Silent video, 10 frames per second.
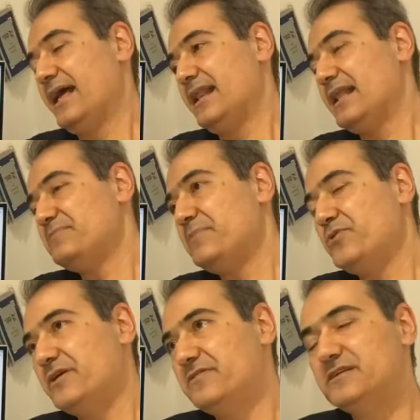Let me put
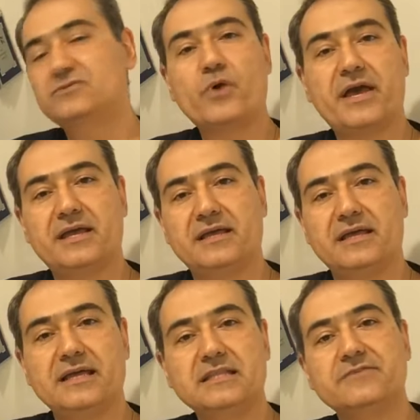it this way.
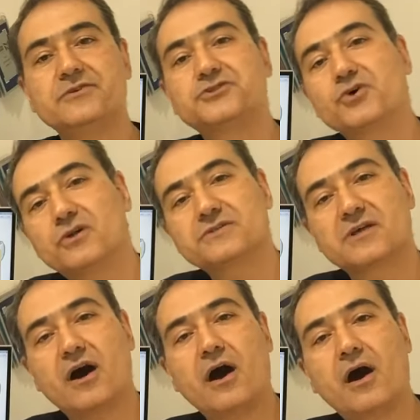
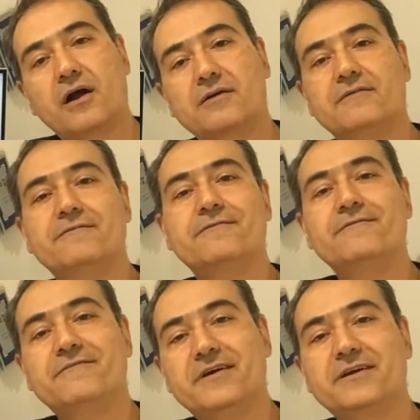Individuals are
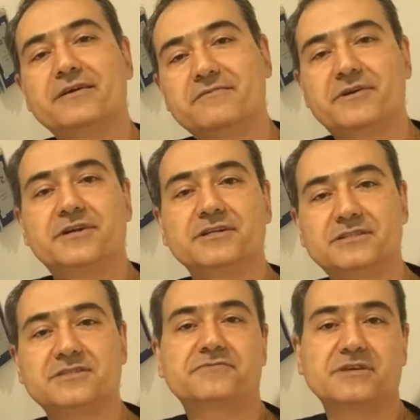very, very
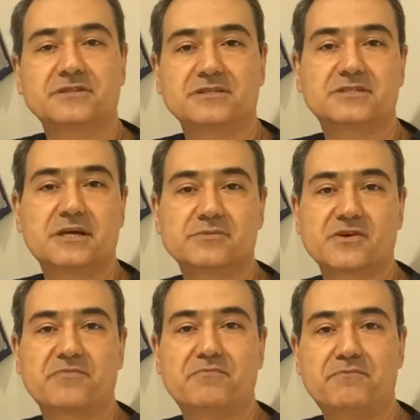different in terms
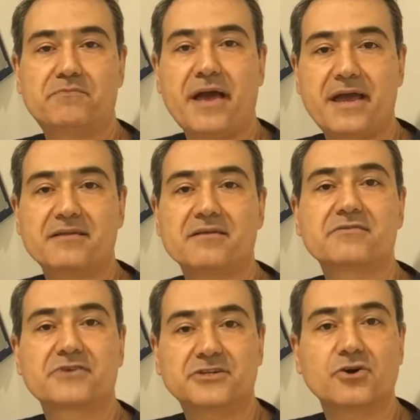of pain
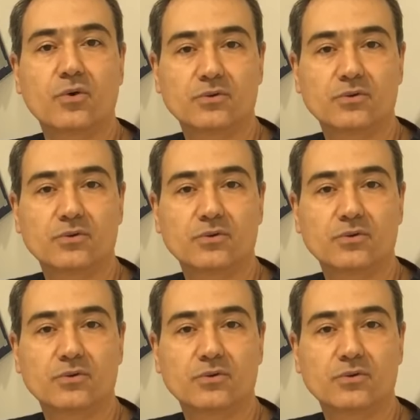threshold.